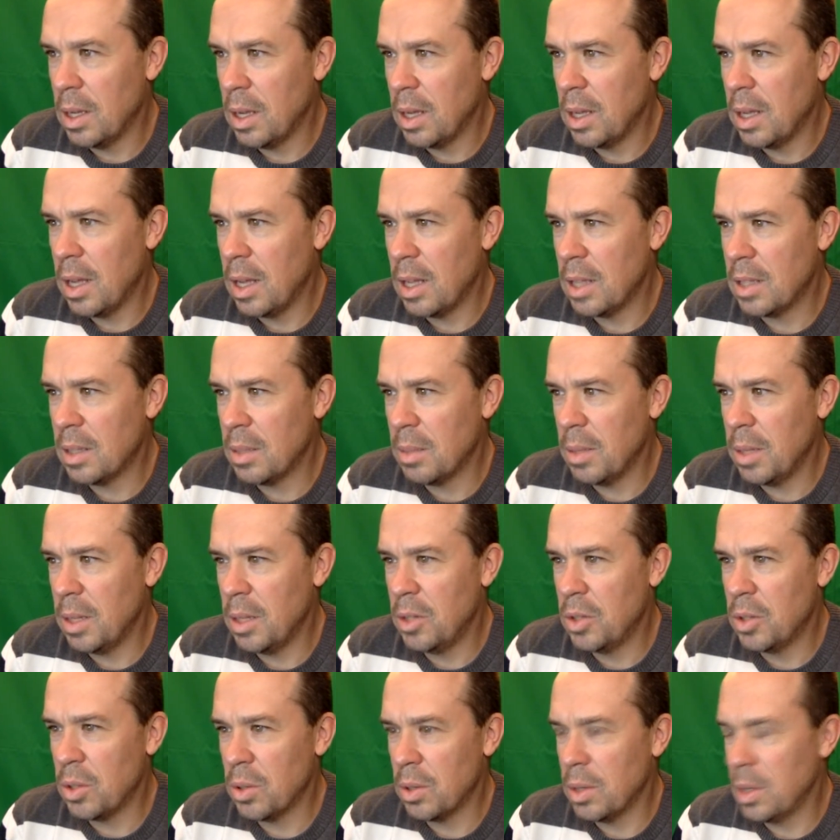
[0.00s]
He had some
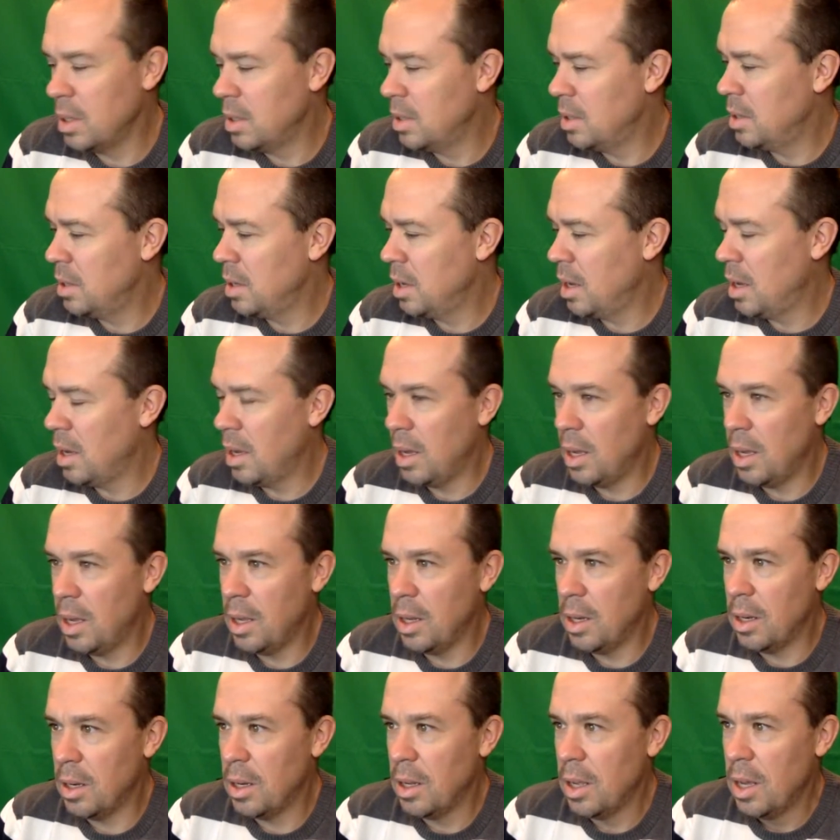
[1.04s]
injuries,
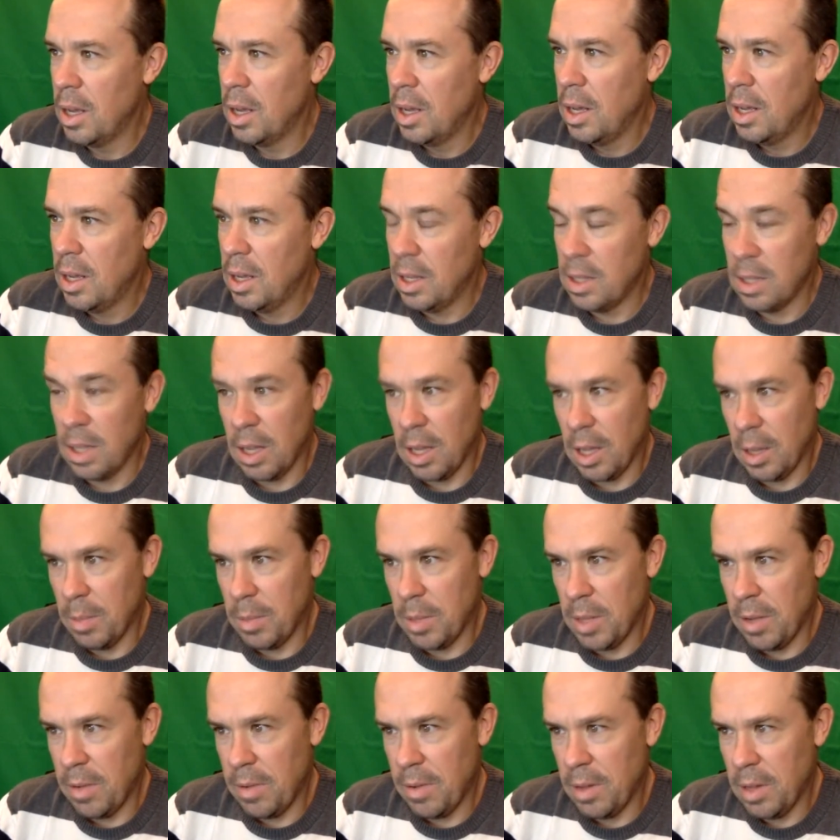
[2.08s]
and he's like, I'm
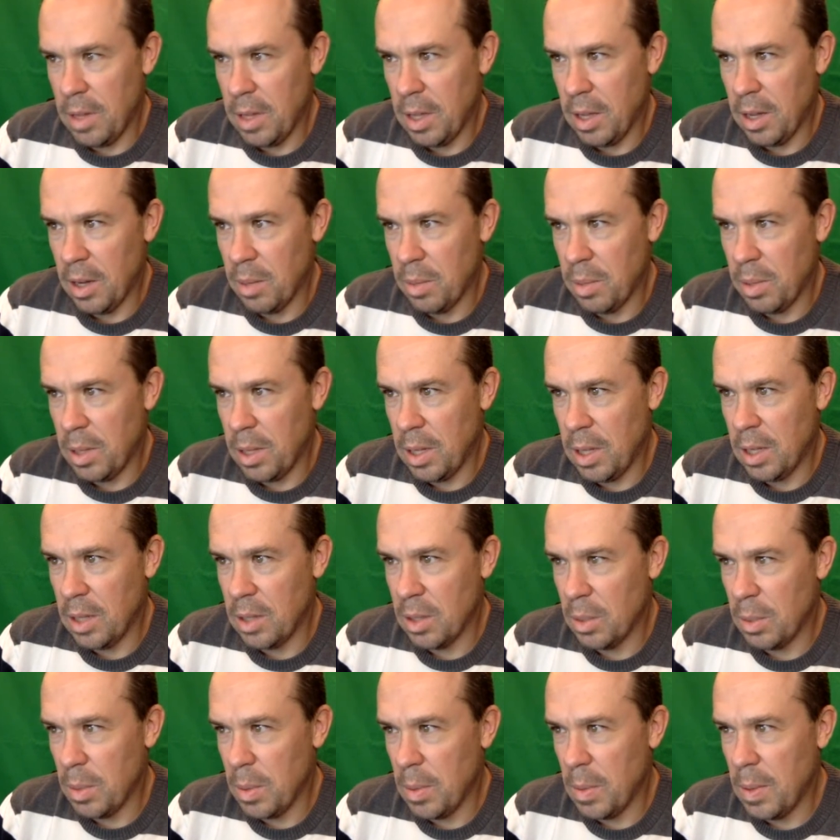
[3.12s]
definitely going to play,
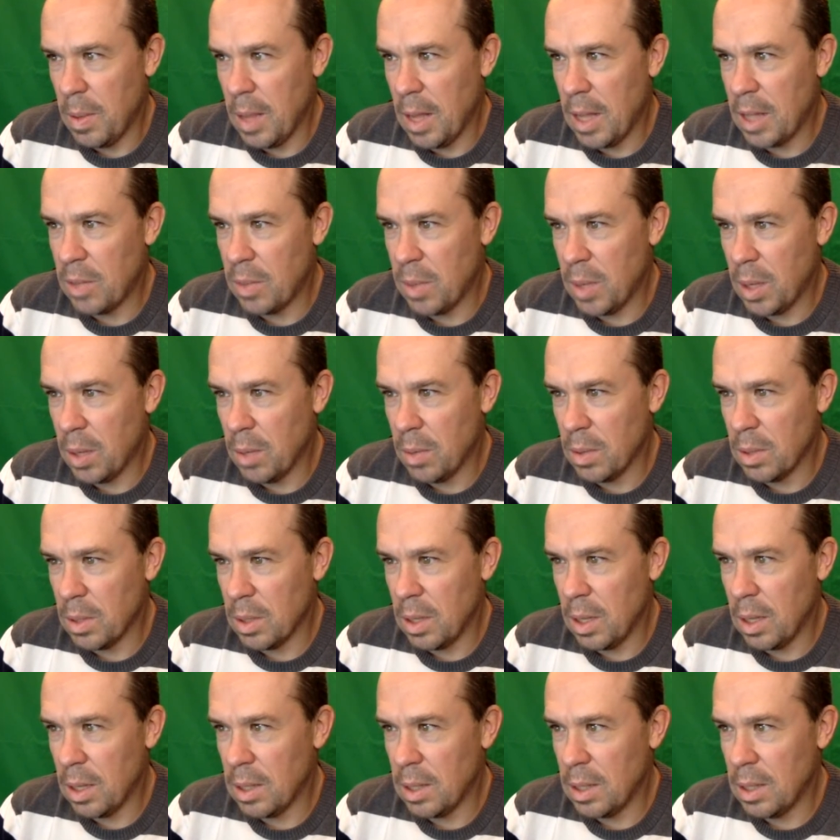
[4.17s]
so maybe that's why it was
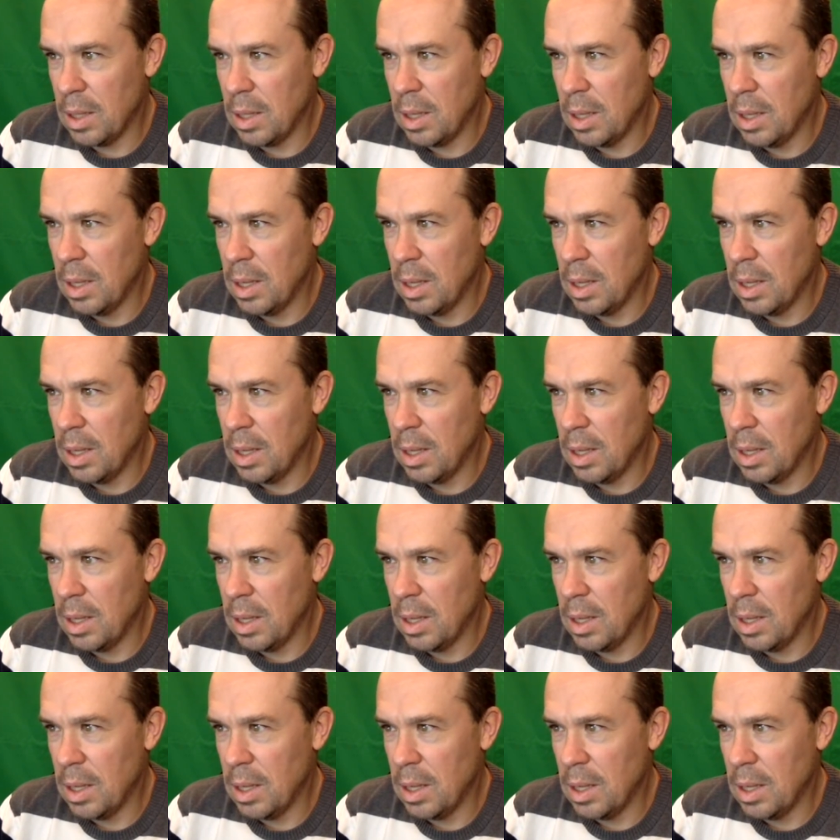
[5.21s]
gutsy.